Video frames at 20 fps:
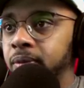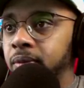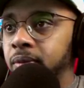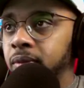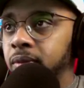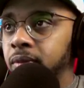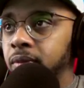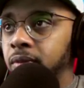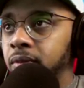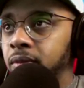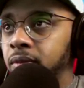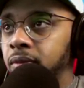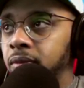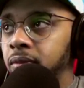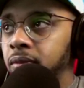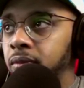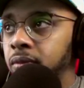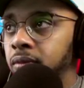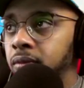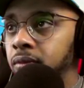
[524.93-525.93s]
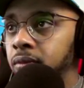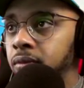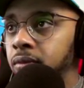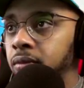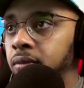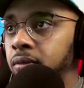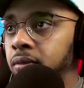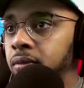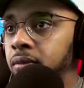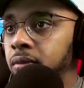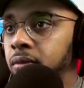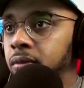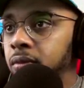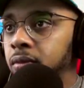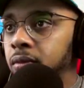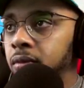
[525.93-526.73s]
Nobody speaks.